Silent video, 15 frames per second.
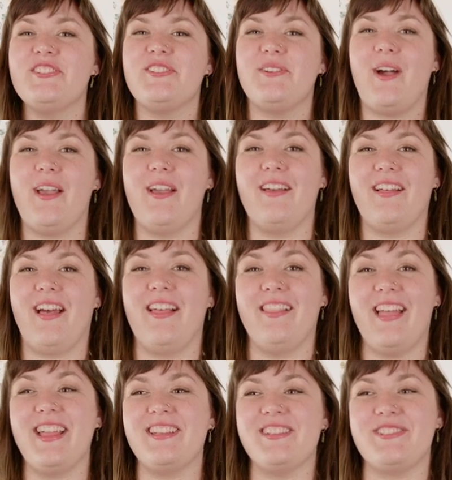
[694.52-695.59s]
so I, I
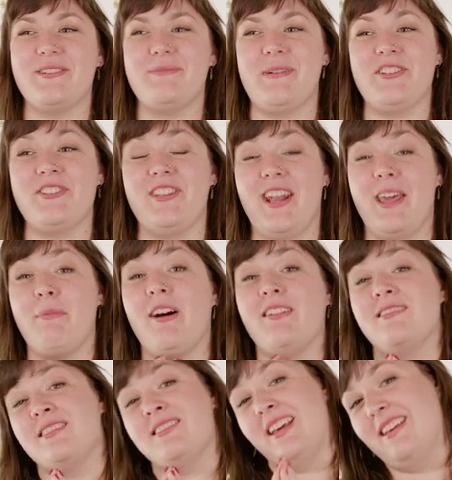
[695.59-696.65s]
liked it so much that I
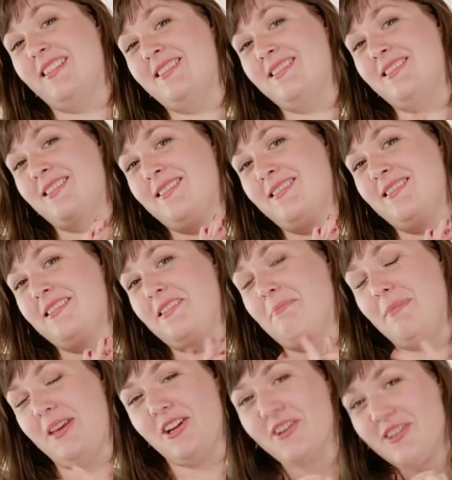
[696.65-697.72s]
bought six
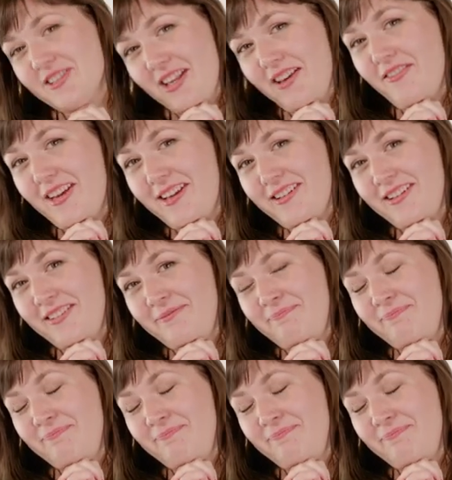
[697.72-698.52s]
meters of it.